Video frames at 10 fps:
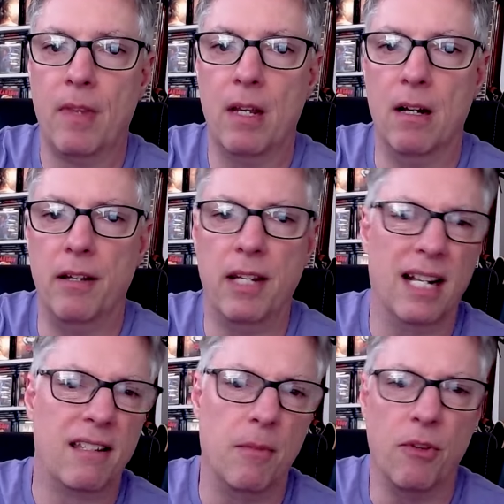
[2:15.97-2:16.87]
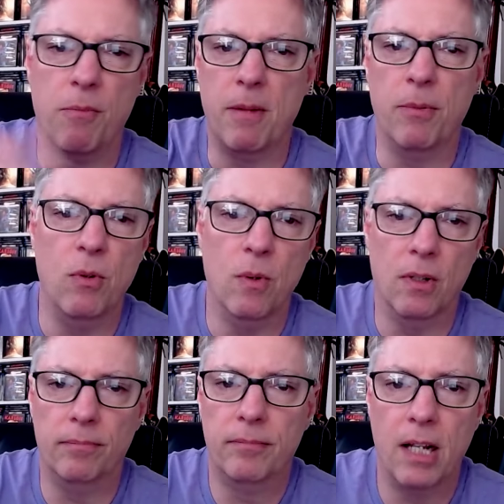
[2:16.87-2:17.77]
Uh, and you got some other people who
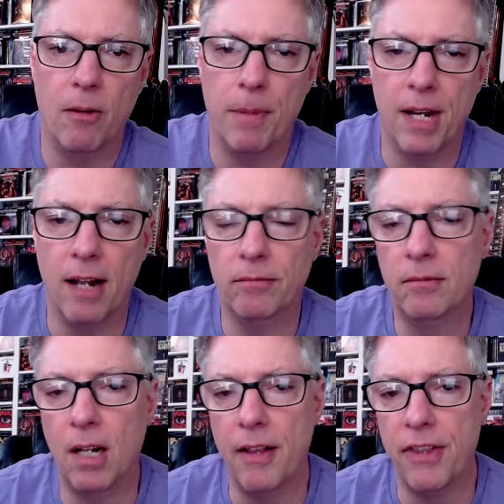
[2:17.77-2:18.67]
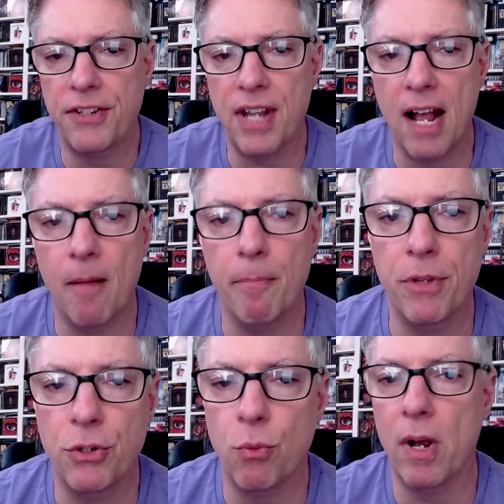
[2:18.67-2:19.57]
are helping out on this album
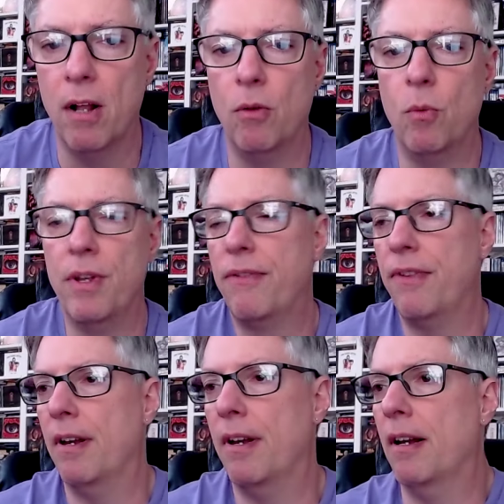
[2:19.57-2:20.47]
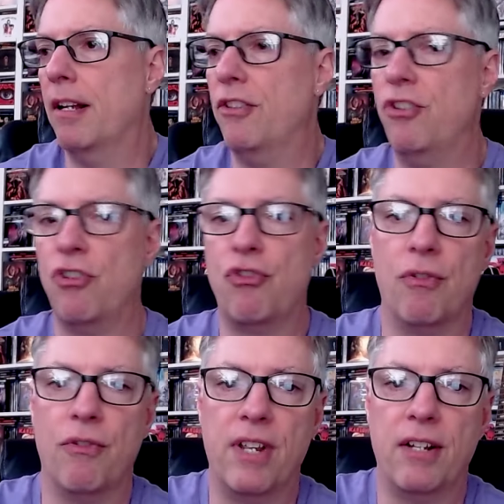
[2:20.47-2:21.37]
as well with uh,
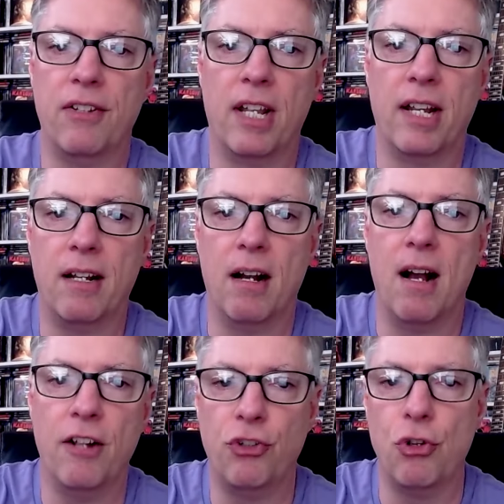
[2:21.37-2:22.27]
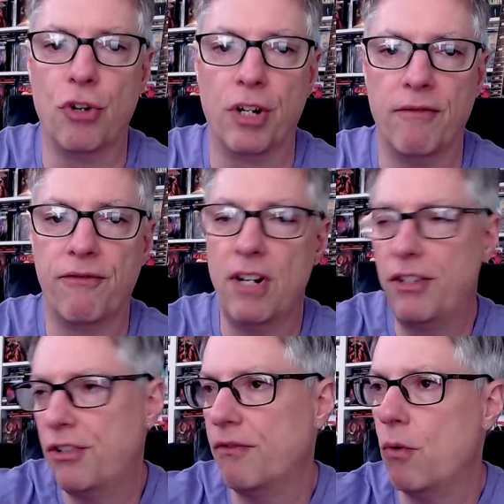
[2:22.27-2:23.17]
additional things like uh, Hans Jürgen
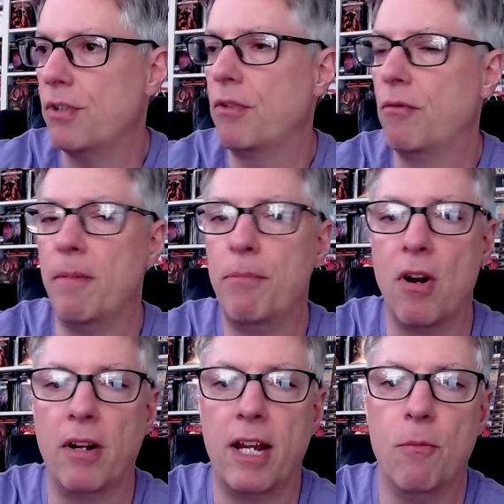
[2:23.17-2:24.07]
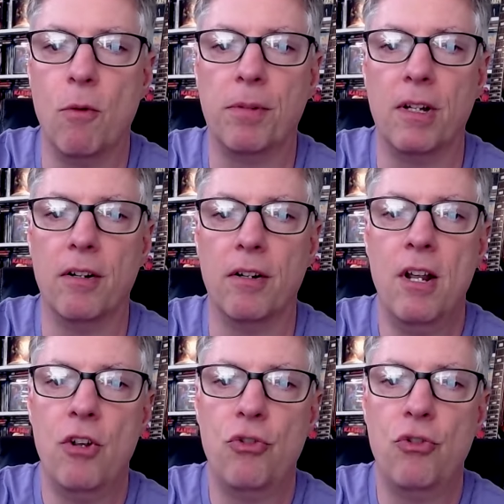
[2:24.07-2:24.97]
Fritz, of course, great prog keyboard player,
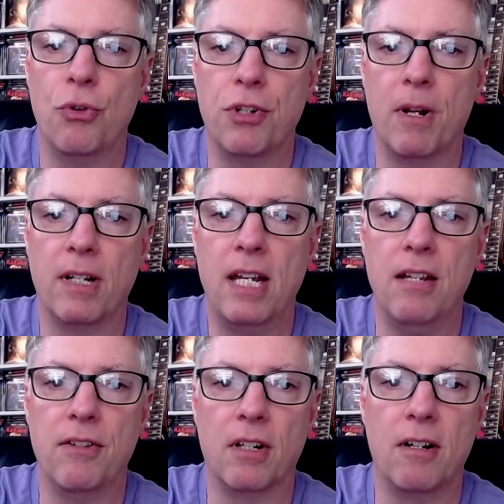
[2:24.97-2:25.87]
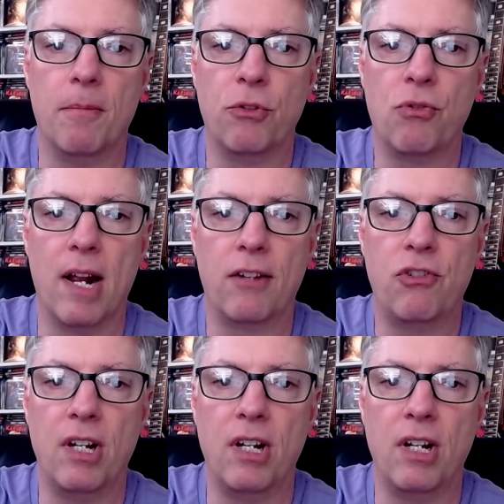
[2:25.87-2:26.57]
shows up on keys on a couple tracks.